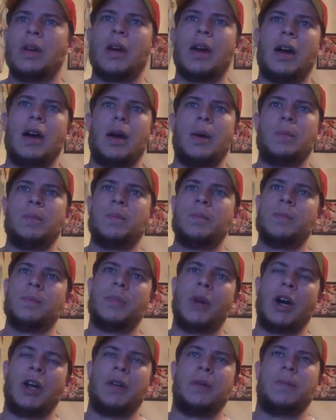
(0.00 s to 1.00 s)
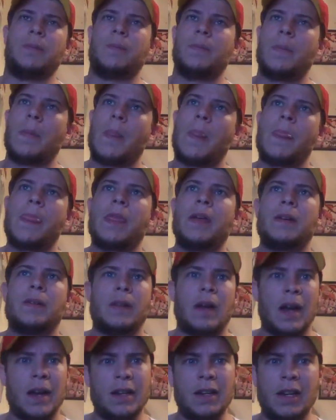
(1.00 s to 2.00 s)
But
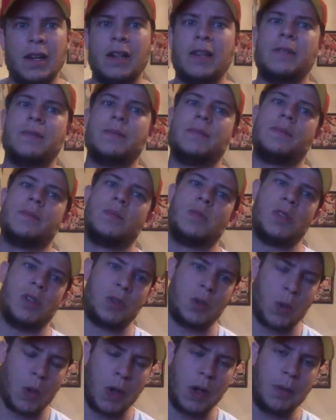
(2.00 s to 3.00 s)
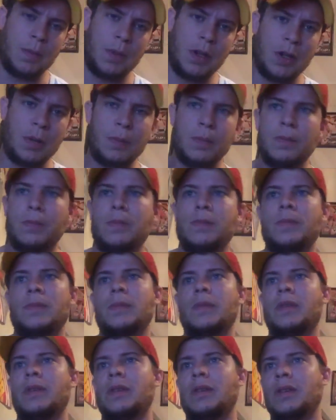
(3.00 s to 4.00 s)
I get it. Detroit beat them.
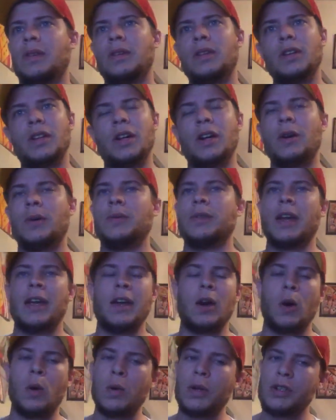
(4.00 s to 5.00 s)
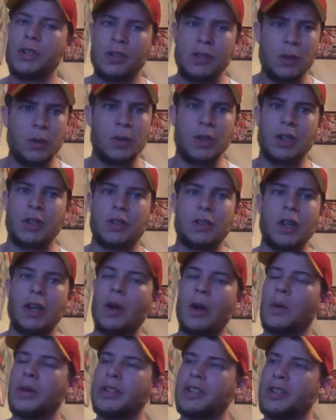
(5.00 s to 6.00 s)
You know, they always do this.
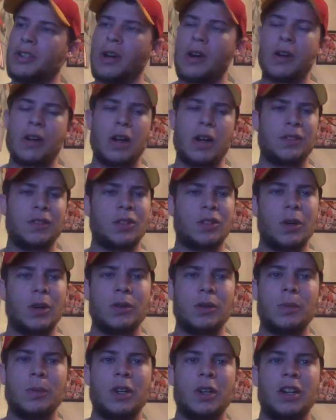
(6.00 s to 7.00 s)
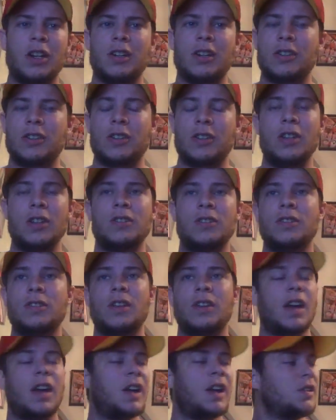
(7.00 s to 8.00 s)
They always start off slow at the beginning of the
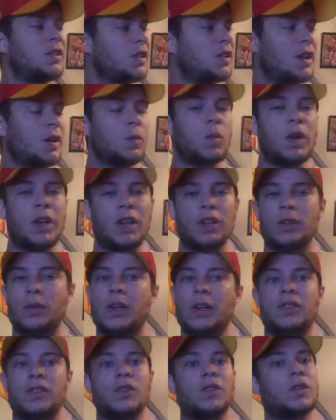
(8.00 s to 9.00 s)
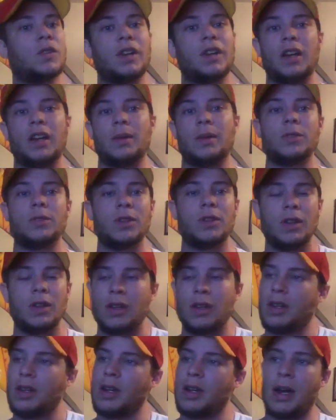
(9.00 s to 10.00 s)
season, and then they win the rest of their games.
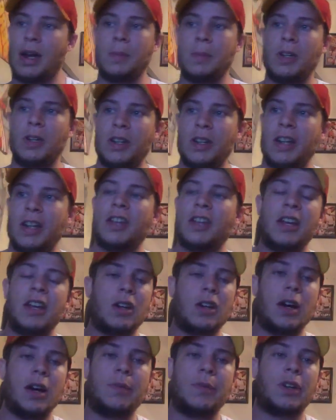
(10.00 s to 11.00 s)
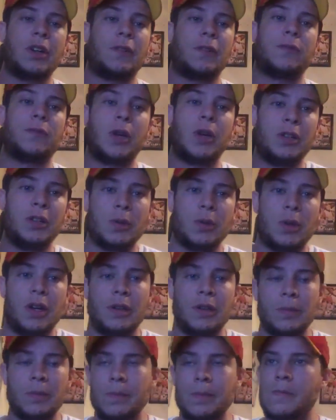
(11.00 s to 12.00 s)
I mean, they take off like a freight
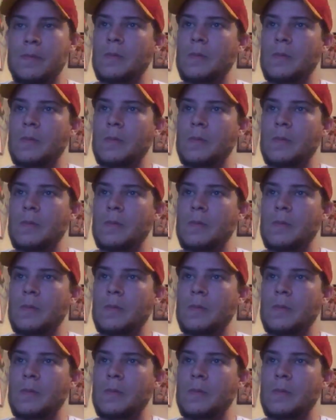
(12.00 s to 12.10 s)
train.